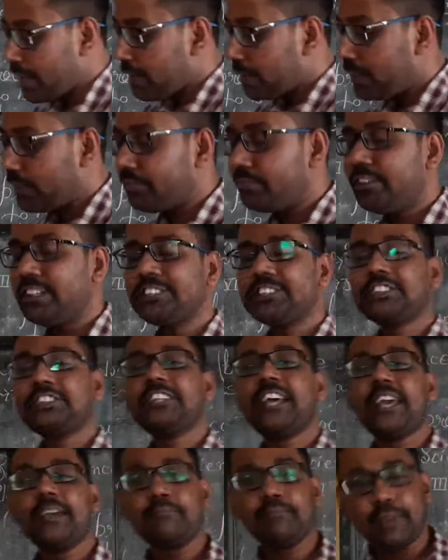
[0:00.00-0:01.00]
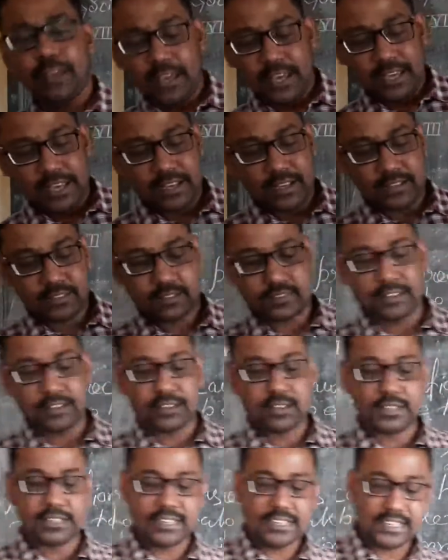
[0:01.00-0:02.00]
The first name is
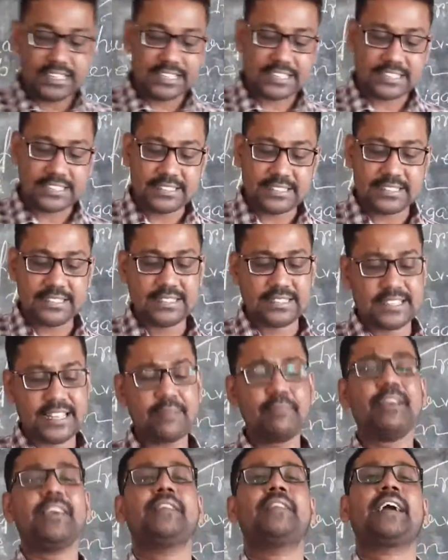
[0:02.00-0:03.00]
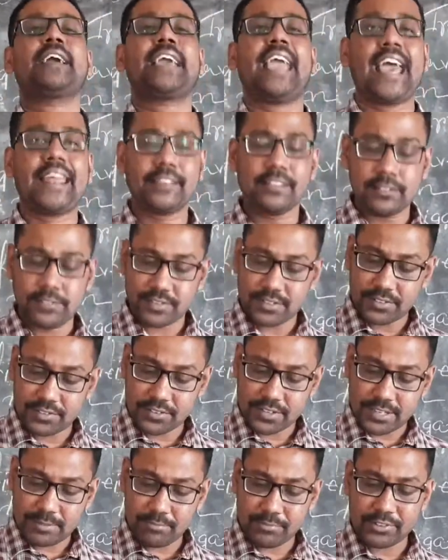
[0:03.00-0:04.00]
the irrigation system in the canal
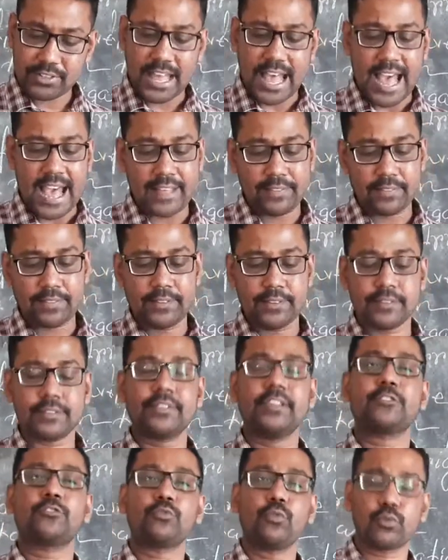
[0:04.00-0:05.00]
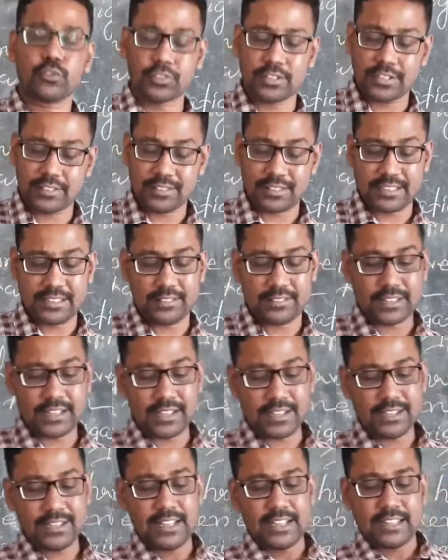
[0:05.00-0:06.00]
systems, and the sources is
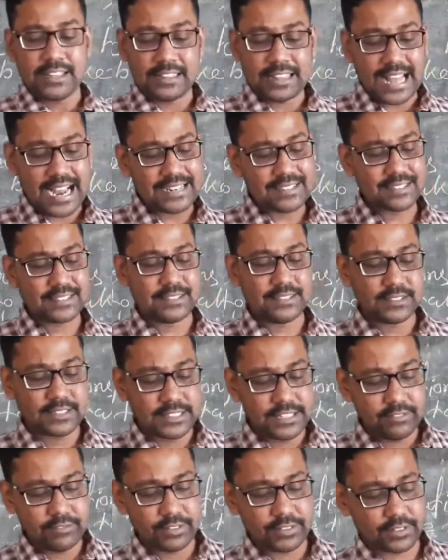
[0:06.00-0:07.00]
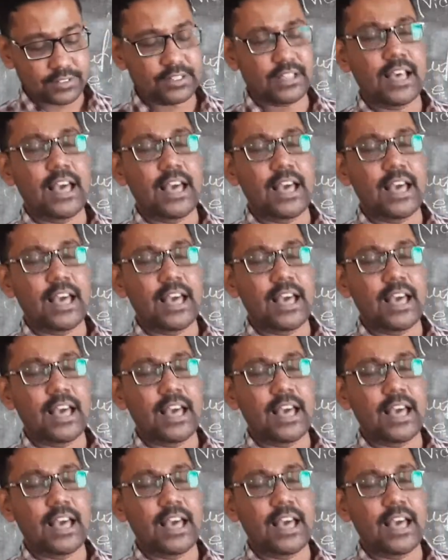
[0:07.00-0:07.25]
the large rivers.